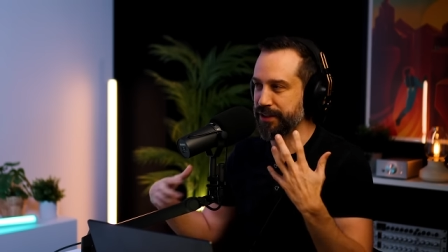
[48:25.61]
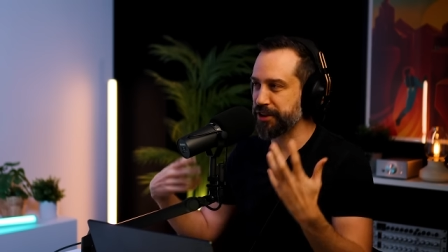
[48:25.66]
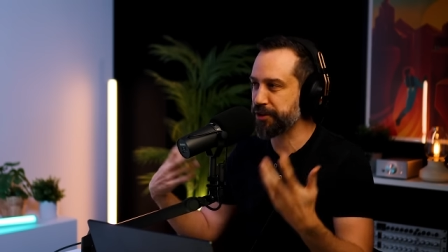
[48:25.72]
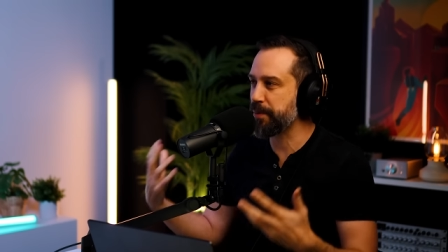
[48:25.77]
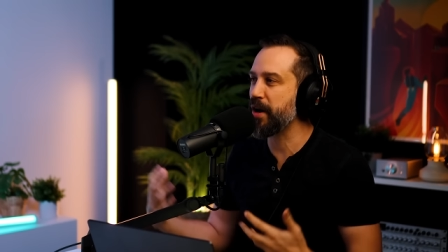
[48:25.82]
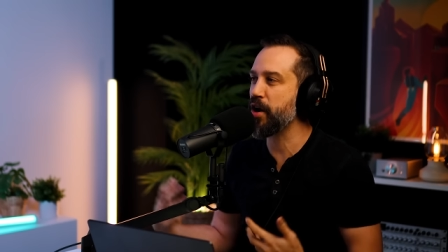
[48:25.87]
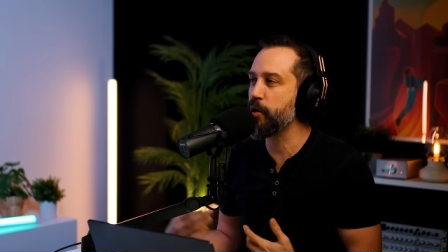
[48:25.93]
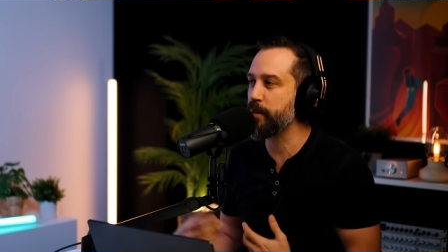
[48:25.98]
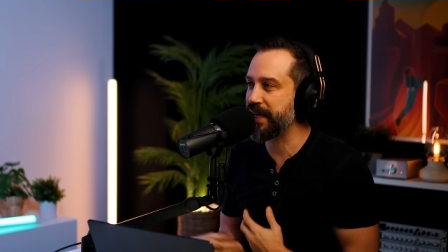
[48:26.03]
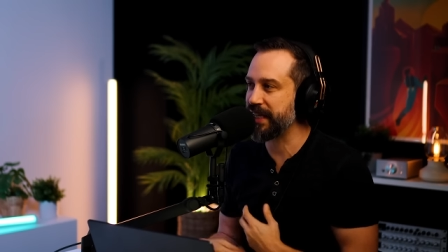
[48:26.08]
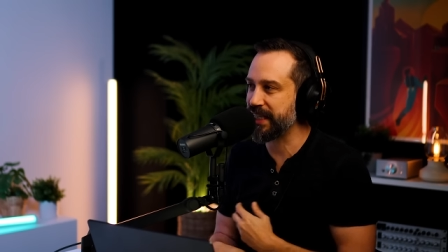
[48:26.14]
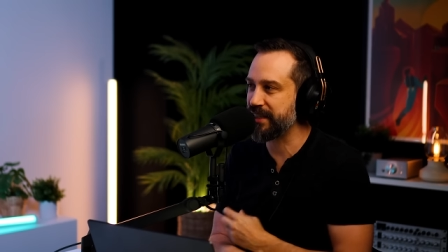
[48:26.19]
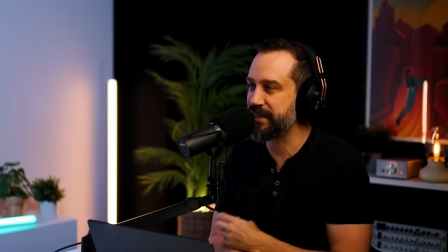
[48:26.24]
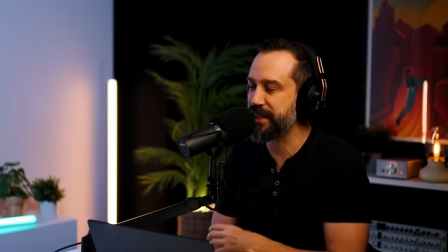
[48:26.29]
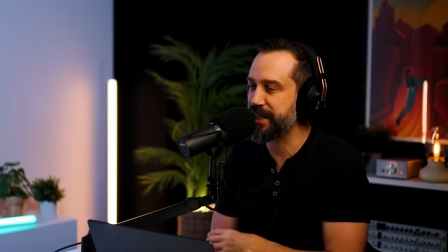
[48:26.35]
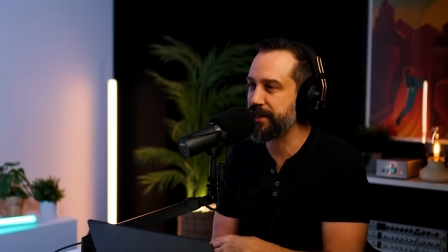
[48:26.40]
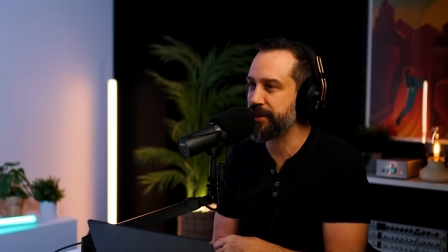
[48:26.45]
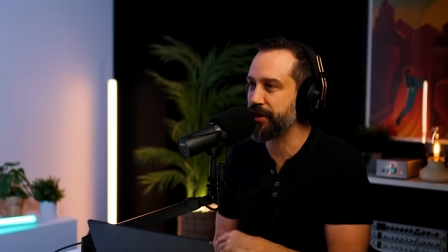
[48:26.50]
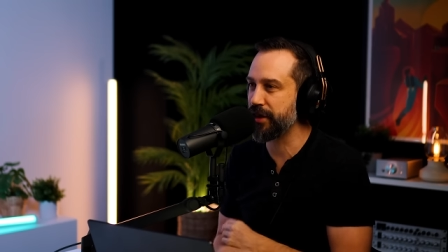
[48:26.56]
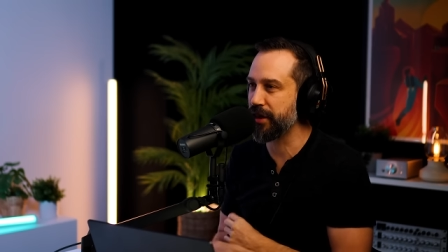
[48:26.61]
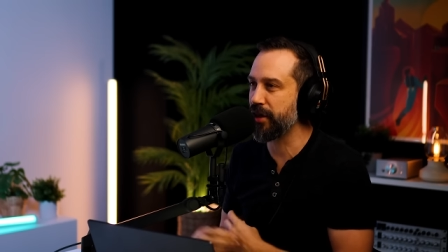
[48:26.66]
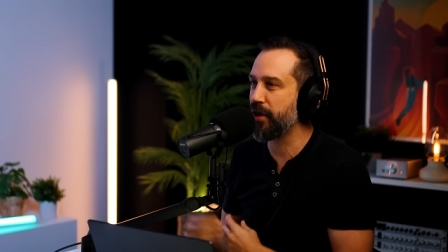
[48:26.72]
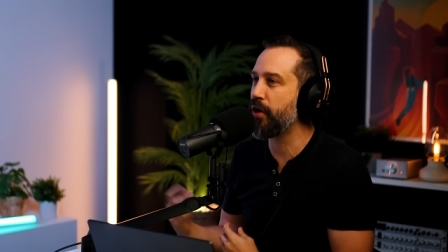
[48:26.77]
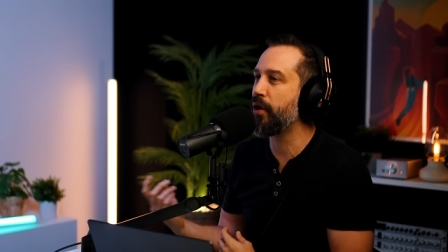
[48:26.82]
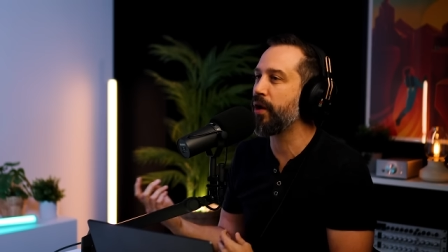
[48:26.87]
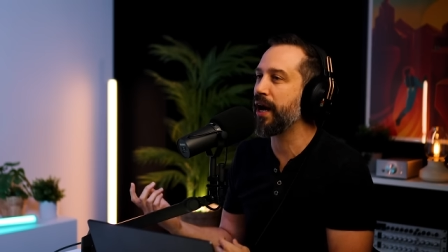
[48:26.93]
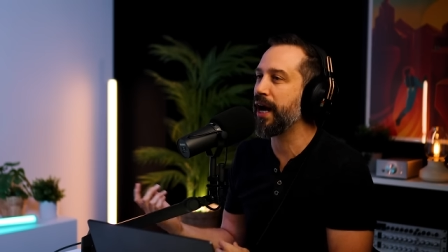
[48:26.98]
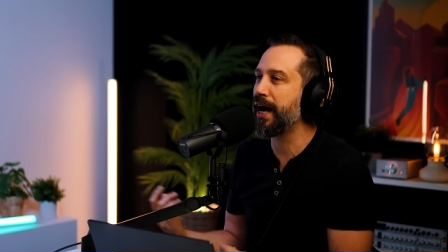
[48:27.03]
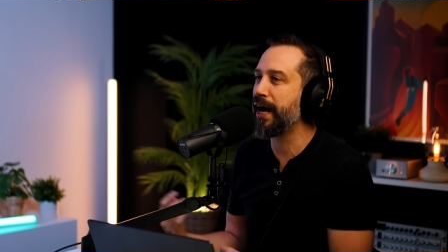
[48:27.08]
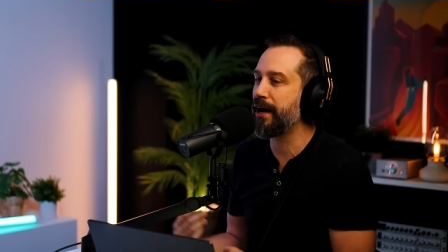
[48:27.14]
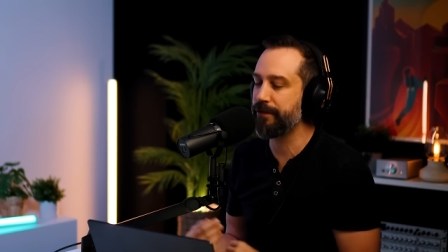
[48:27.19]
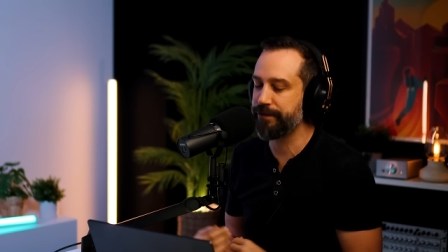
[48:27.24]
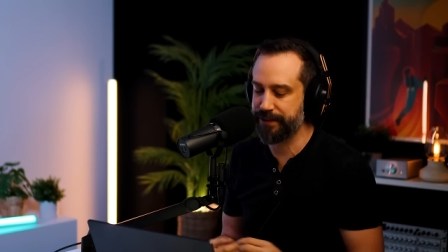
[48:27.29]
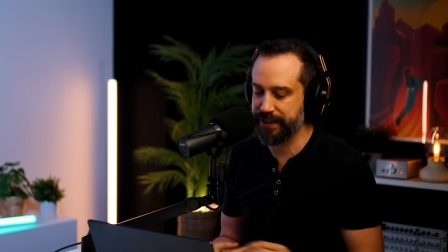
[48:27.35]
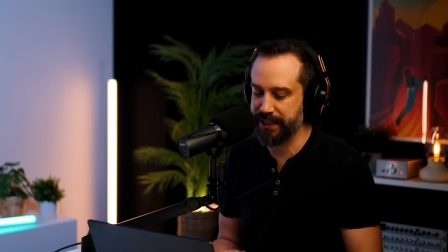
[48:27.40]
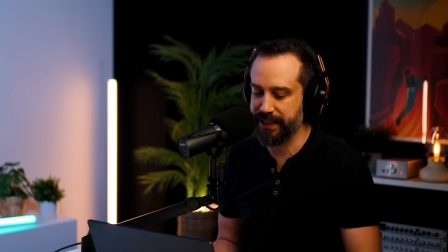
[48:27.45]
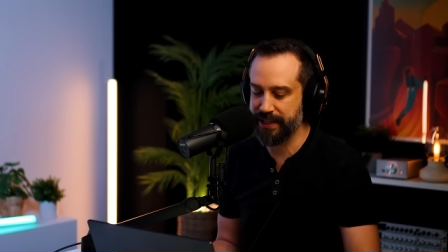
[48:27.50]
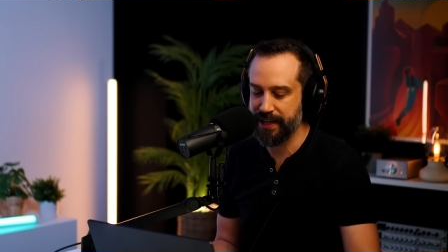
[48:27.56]
experiment continued long
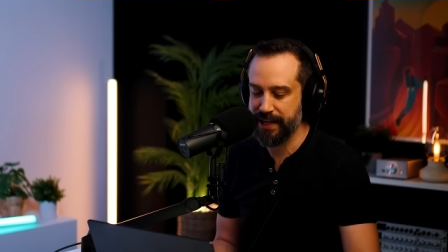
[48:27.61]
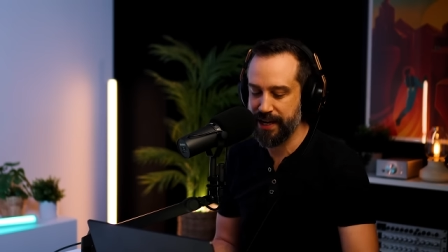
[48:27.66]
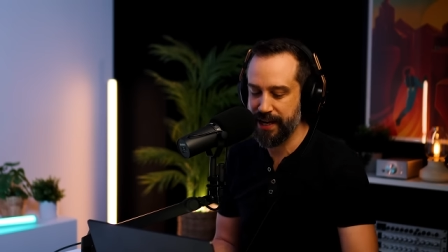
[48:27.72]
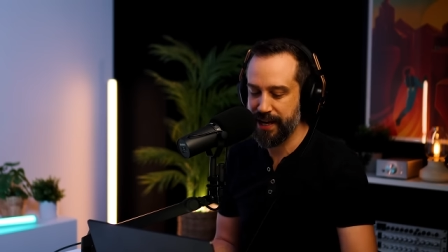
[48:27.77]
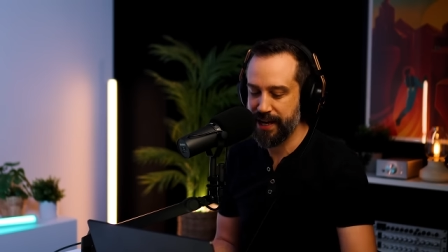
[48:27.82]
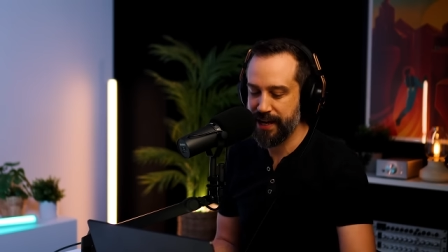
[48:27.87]
after